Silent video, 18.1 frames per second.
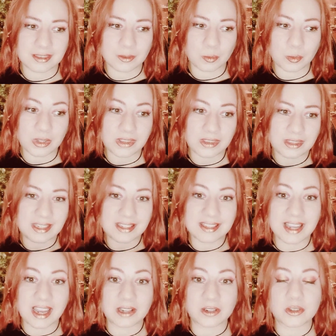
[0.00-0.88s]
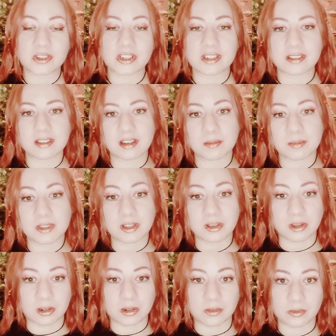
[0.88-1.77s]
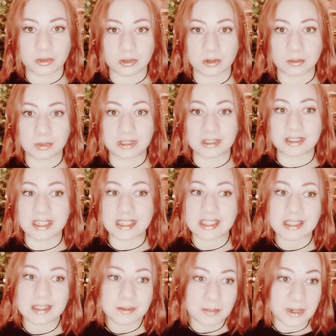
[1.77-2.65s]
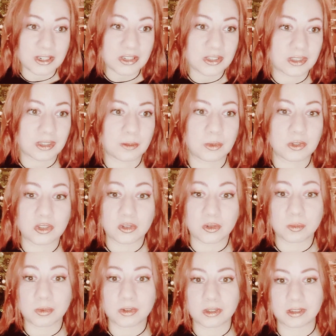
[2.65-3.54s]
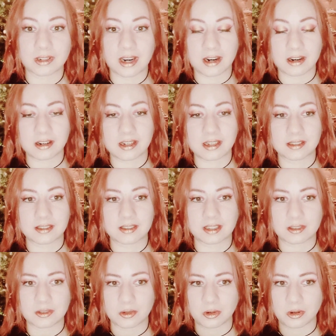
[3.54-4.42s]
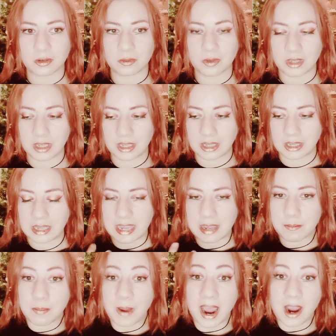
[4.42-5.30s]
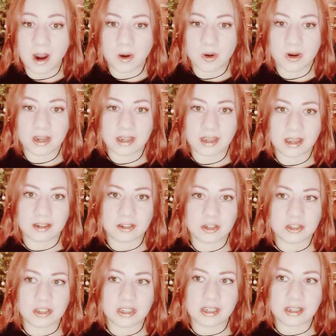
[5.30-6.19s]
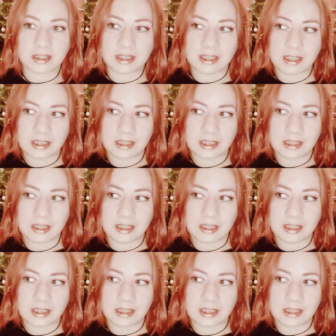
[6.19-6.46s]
with these energies comes a lot of vulnerability, especially with Jupiter and Aries, that sort of empowering energy.